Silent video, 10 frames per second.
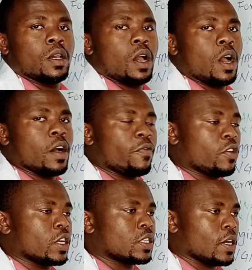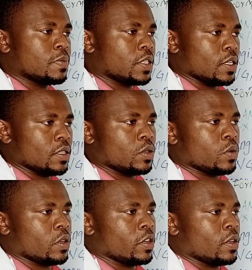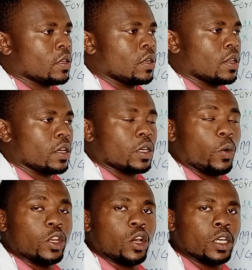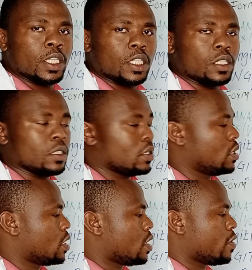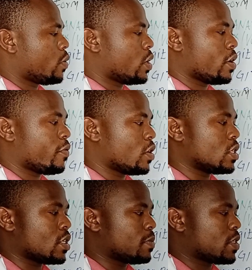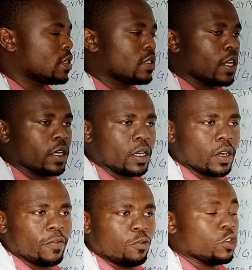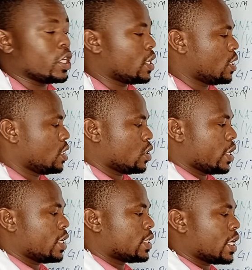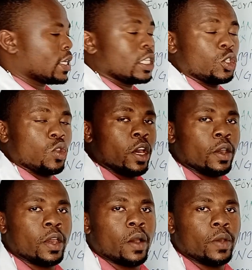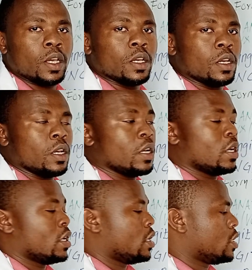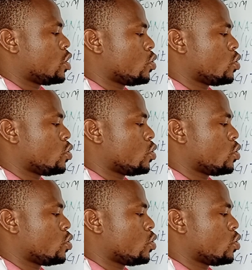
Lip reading: a foreign substance, like when you are eating, when a foreign substance like food enter into the airway, it